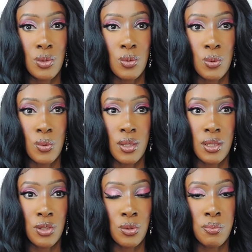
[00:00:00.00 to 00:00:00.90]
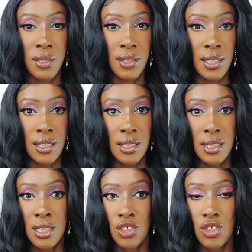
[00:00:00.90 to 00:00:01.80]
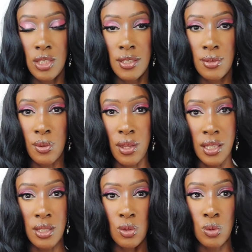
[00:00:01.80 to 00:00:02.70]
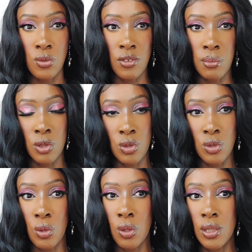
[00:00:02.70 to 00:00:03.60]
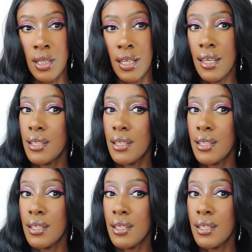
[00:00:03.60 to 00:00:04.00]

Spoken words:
so it should be 30 inches or 32 if I'm not wrong.